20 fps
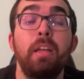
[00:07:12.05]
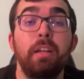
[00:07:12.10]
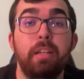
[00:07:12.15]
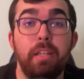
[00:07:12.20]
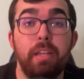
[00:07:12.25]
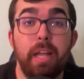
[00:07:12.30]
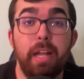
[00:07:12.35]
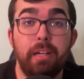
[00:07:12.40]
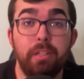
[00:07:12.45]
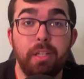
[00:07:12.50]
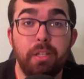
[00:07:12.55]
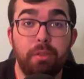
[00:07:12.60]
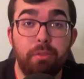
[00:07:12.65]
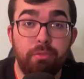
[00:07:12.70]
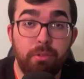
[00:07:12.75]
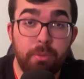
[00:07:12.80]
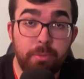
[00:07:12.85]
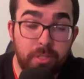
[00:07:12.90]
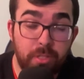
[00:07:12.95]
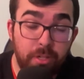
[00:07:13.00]
Connecting
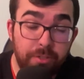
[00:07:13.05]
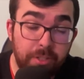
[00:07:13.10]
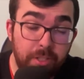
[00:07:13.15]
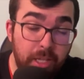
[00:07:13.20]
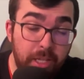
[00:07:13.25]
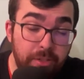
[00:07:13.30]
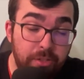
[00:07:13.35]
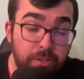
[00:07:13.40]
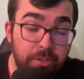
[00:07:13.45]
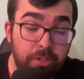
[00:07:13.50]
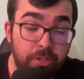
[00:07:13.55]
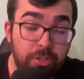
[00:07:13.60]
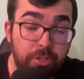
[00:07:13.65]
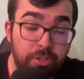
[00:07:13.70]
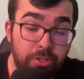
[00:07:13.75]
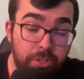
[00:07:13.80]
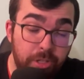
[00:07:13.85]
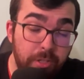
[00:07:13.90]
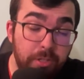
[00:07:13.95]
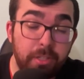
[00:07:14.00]
throws it on the net to
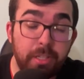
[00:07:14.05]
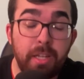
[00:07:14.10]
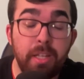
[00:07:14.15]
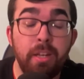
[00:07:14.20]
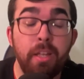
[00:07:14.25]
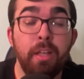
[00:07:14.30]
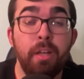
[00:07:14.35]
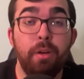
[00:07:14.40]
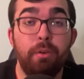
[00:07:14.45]
Shesterkin.